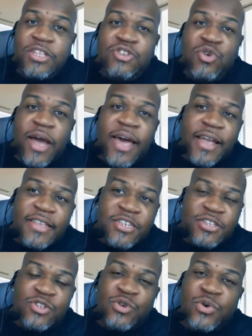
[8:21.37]
Try
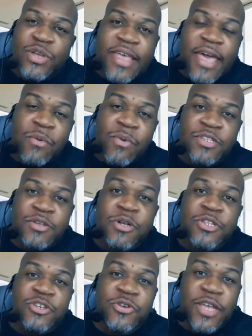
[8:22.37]
just doing that with
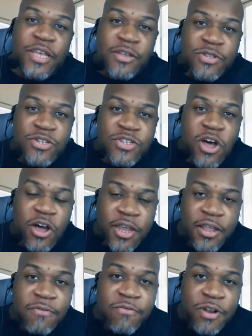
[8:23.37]
someone so you can get used to
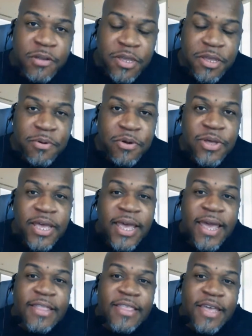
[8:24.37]
talking in front of people
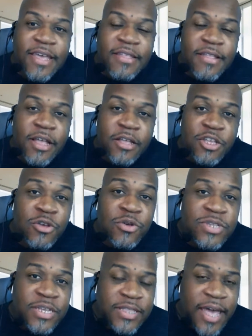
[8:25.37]
and then
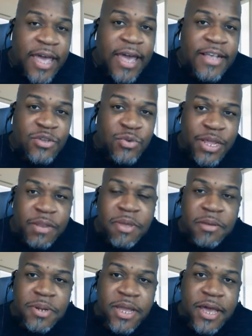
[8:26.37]
using that as a way to be
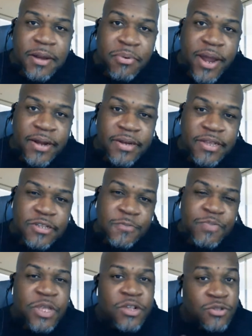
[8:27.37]
able to kind of practice.
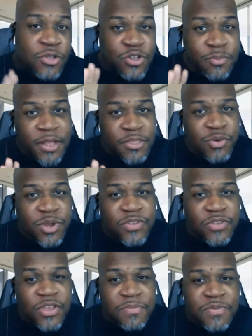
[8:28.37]
So those are my 3
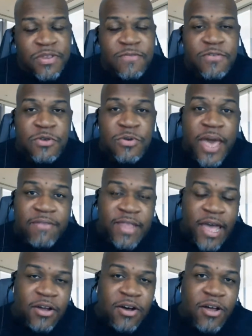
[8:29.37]
tips. If you have
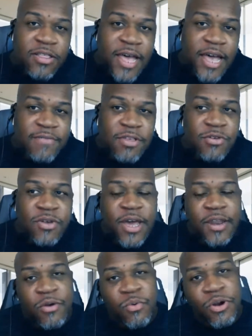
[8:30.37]
not gone live and you
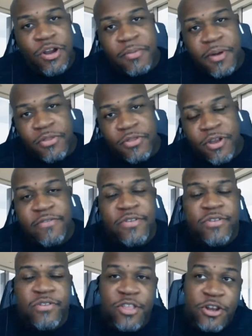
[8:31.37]
kind of worry about
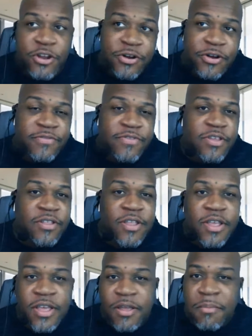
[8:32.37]
the nerves and
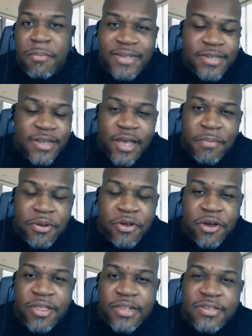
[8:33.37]
messing up and
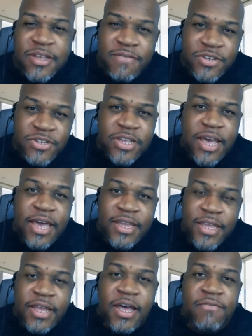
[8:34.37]
all that stuff, just kind of
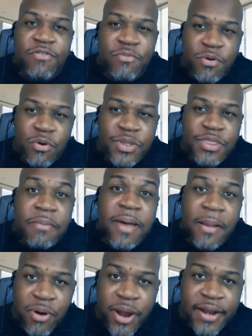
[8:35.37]
get comfortable with it
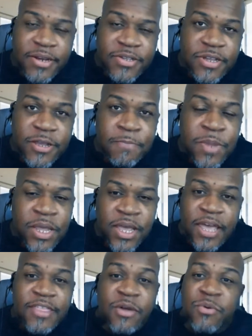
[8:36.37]
by practicing.
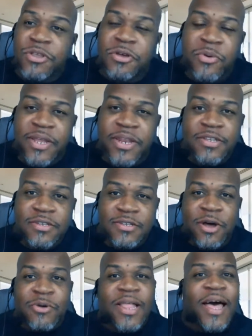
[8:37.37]
And then when you're ready, just
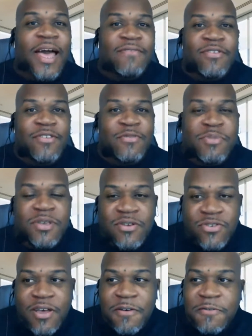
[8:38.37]
go live and just be
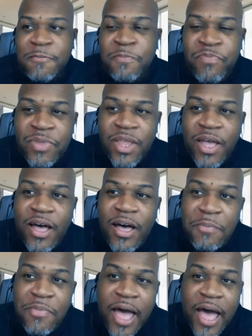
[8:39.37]
yourself.
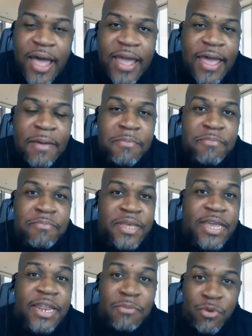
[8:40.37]
I am
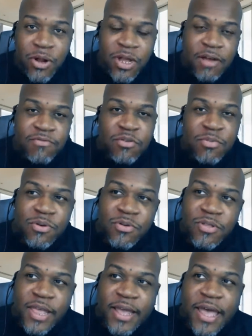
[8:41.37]
getting more
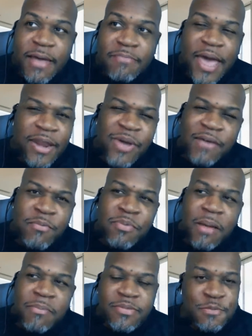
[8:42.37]
comfortable. Like I don't have a
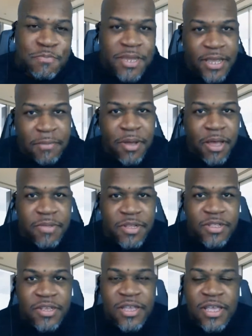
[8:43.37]
problem speaking
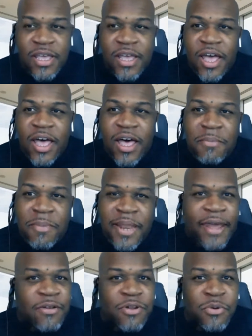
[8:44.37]
publicly. But
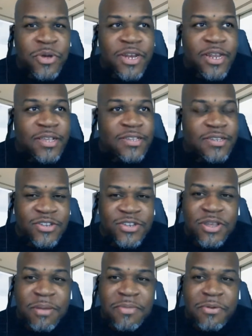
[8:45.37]
I don't know what it is. It's
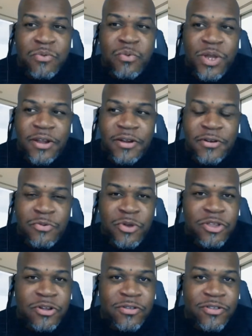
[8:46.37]
just something weird
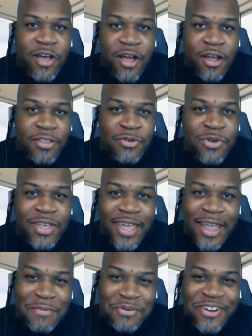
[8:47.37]
when you're talking to a
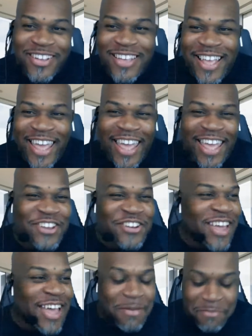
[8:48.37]
camera and you're
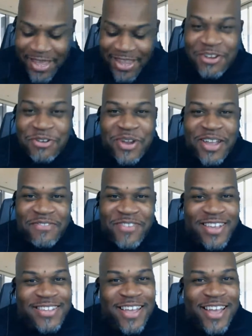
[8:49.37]
not making direct
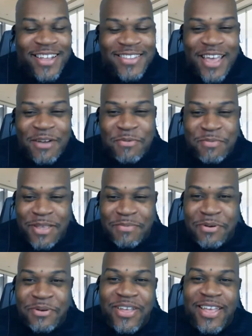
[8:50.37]
face contact with
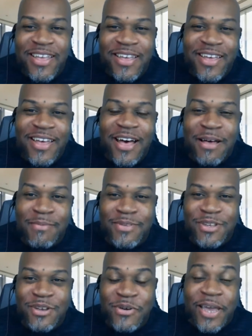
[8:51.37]
people. And
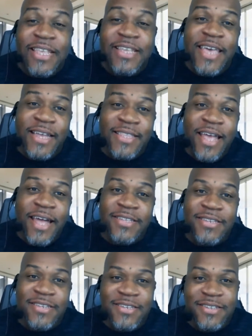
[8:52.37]
the
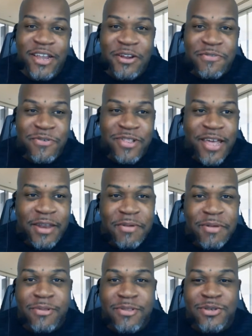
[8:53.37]
technology is scary for a lot of
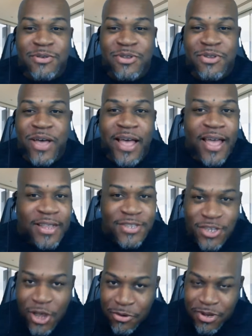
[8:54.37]
people too. So I
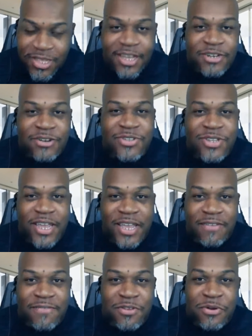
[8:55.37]
totally
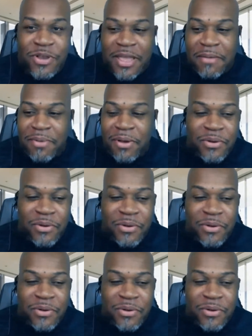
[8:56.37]
understand if you're in that boat,
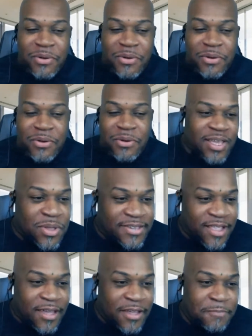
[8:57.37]
what that's
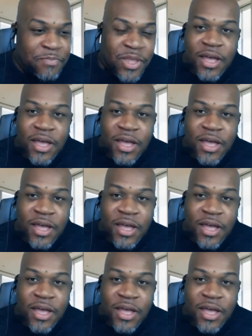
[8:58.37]
like.